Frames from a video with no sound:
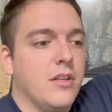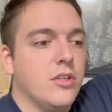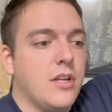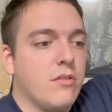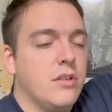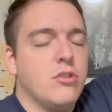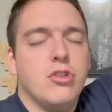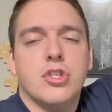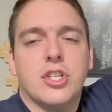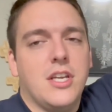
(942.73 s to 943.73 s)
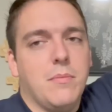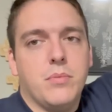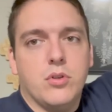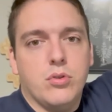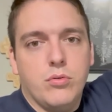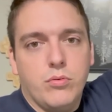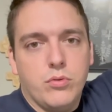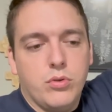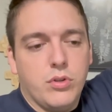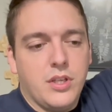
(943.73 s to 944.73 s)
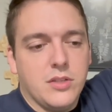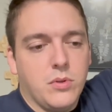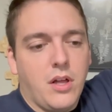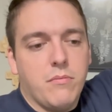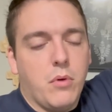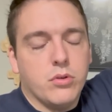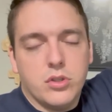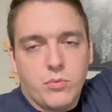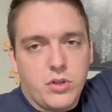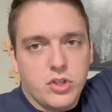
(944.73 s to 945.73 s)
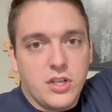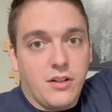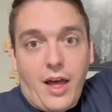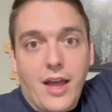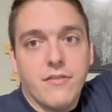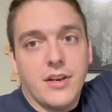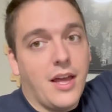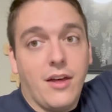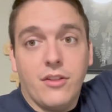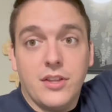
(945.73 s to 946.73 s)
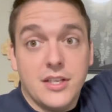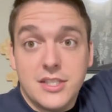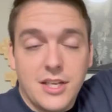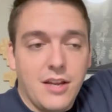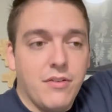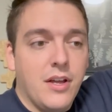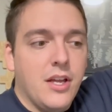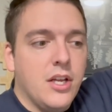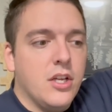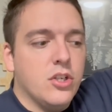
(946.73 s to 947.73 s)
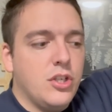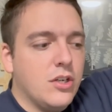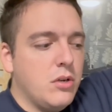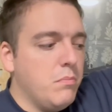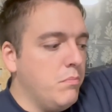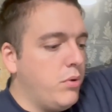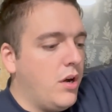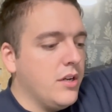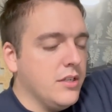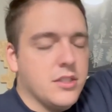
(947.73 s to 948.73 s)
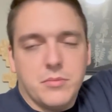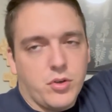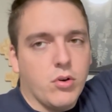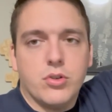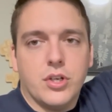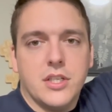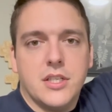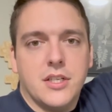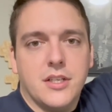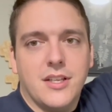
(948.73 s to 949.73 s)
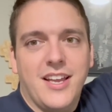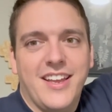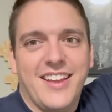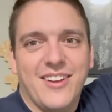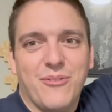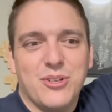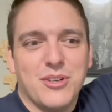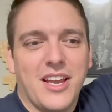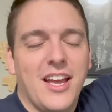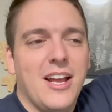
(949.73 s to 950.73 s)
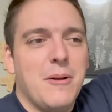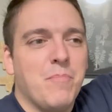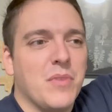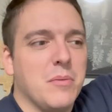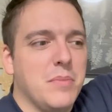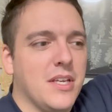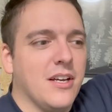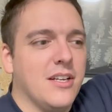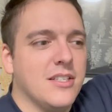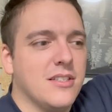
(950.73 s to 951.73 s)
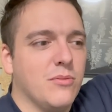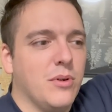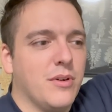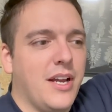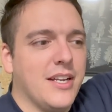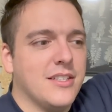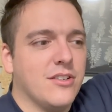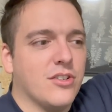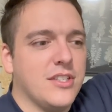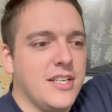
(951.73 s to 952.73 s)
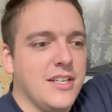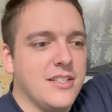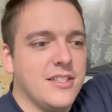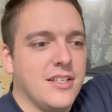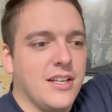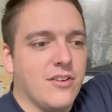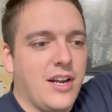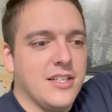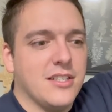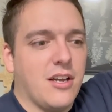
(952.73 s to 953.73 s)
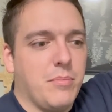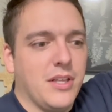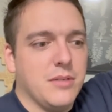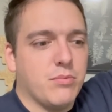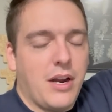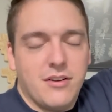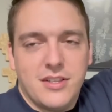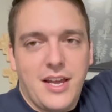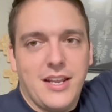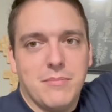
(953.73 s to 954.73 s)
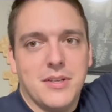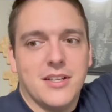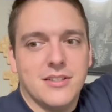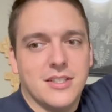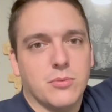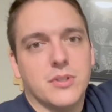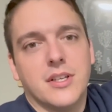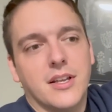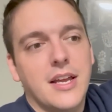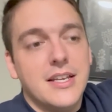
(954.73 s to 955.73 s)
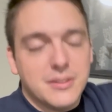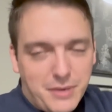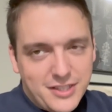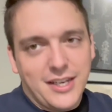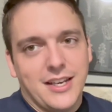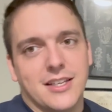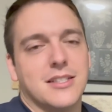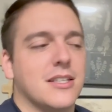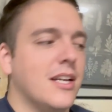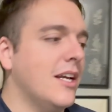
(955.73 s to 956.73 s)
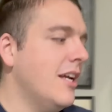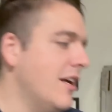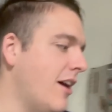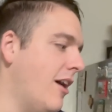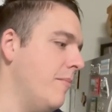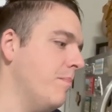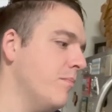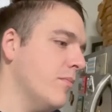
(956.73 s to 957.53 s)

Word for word: Not only did she just keep the two, two of the things we love most in the world just alive and healthy and safe, she actually bought us some groceries, which are like... because we were at Christina's and Grant's a couple days prior to that, and because this was a spontaneous um,